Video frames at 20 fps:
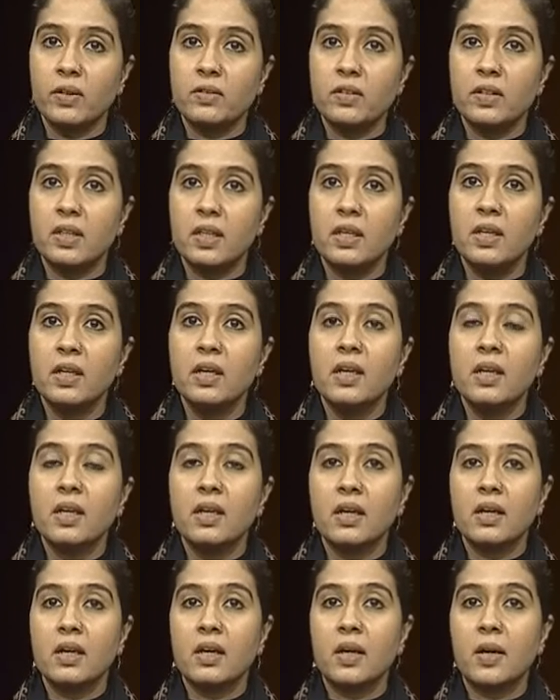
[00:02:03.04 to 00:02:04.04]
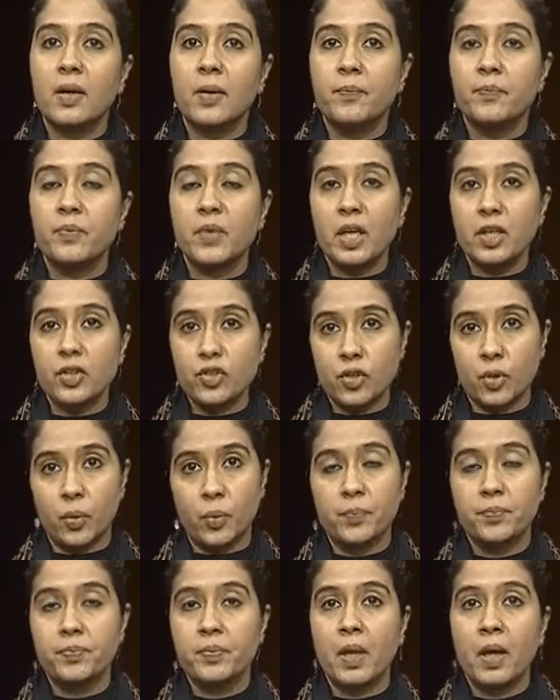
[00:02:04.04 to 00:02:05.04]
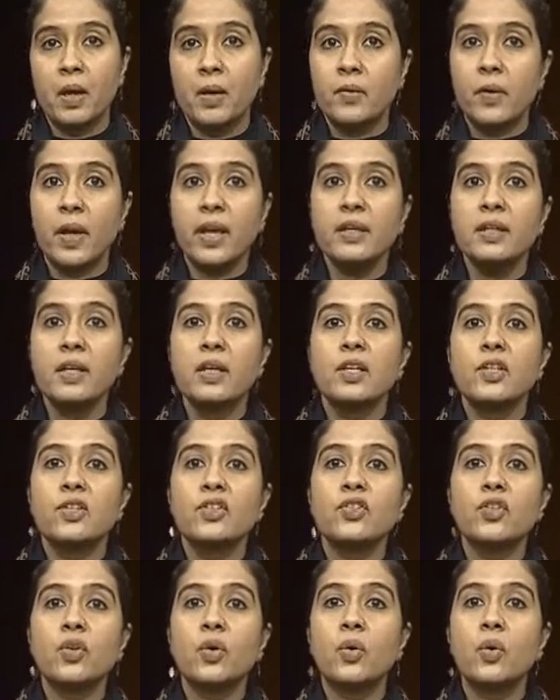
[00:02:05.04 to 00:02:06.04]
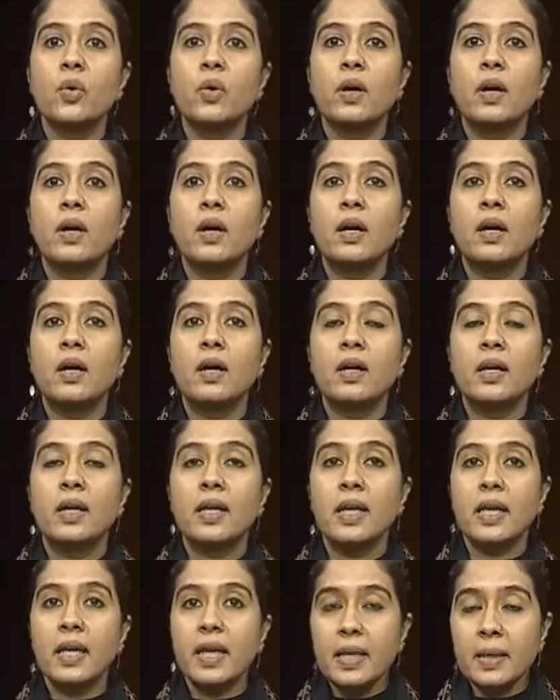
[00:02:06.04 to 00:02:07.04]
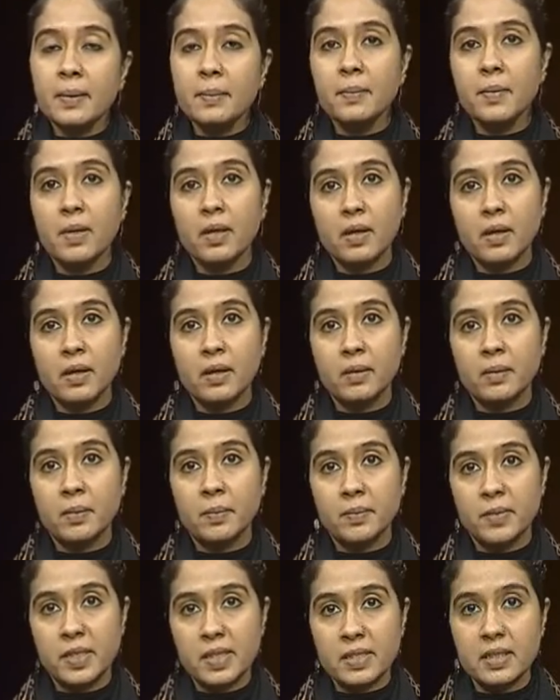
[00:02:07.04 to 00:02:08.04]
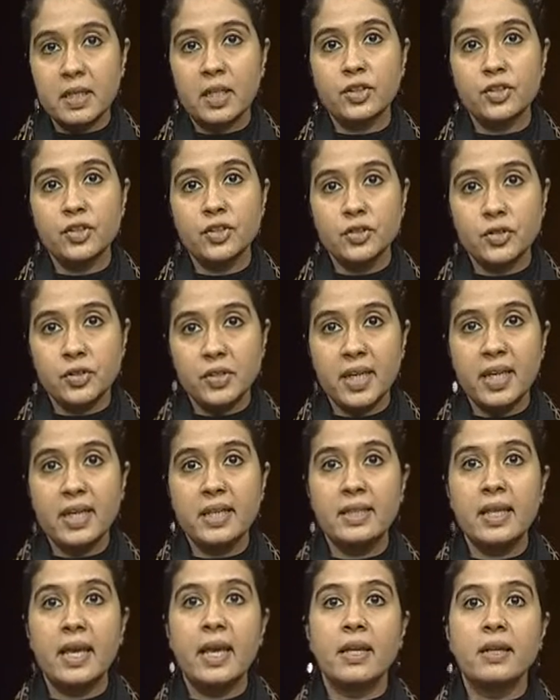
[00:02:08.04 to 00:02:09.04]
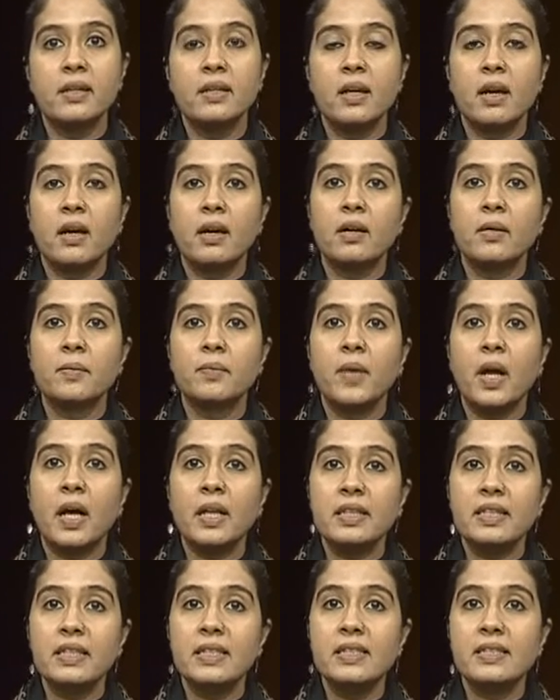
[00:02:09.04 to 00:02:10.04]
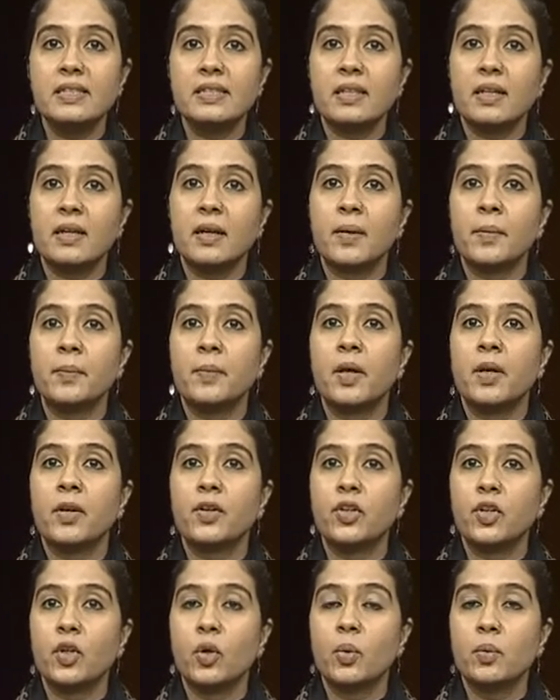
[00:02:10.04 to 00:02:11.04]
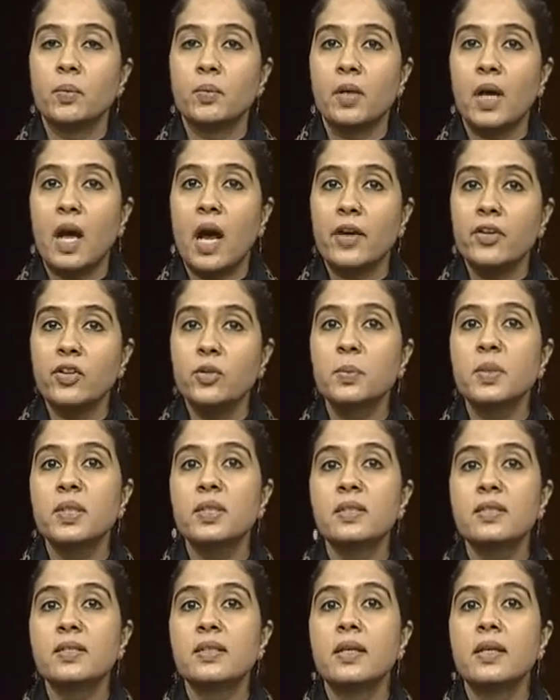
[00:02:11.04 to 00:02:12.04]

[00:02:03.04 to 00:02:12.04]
the um, issue, right? So in uh, discussion today then um, are these uh, uh, you know arguments